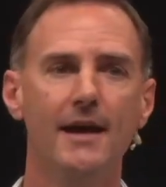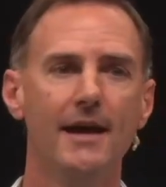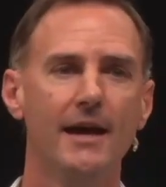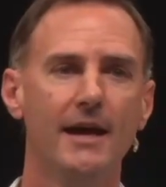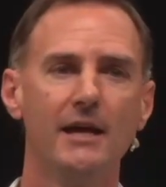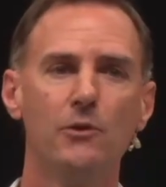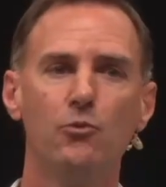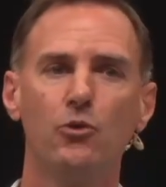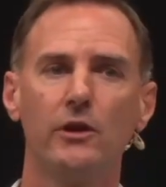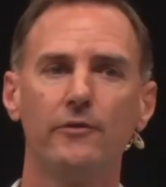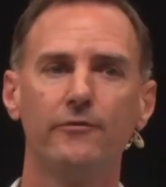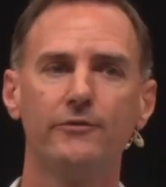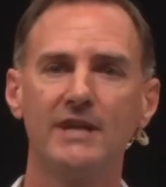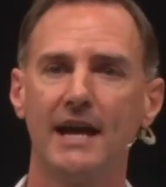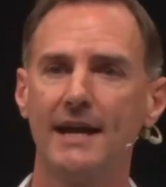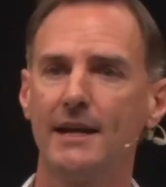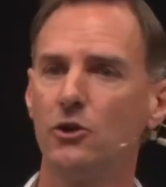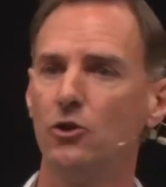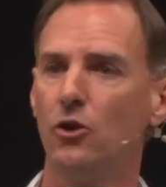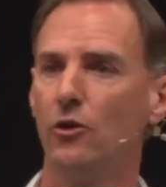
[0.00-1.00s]
He would have
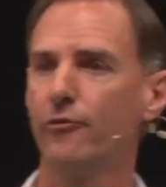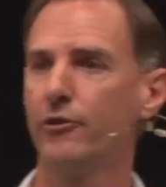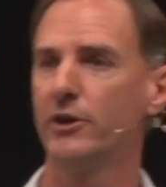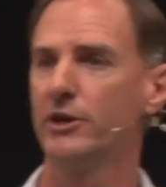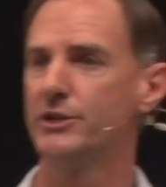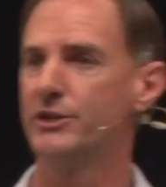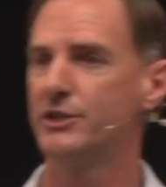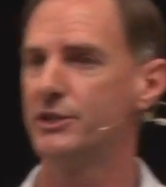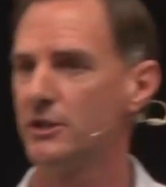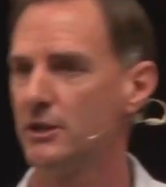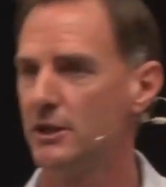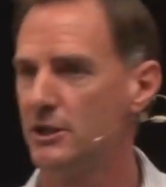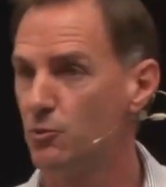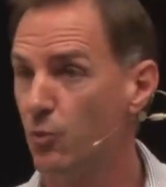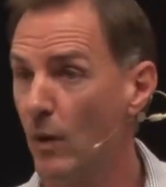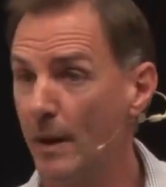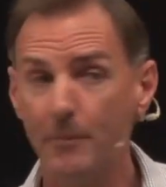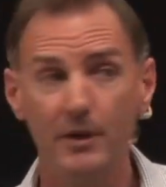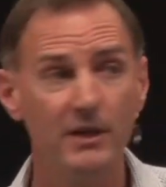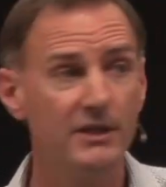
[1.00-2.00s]
taken off his
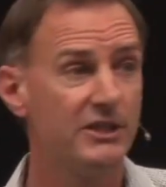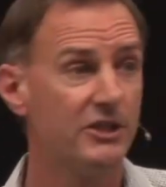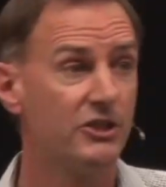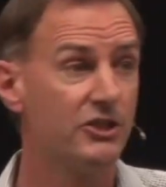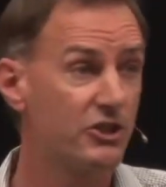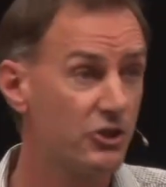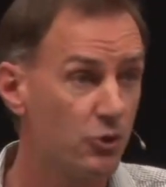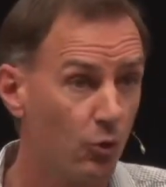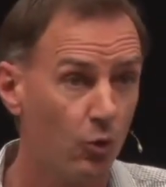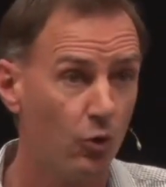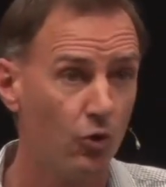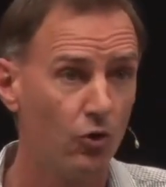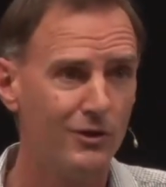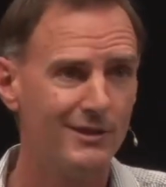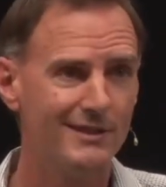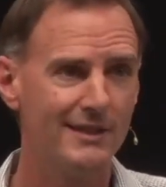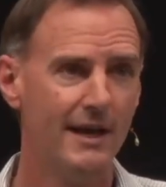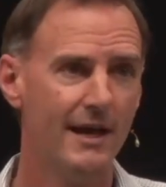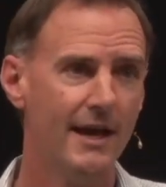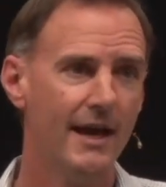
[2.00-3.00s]
weapons, his sword,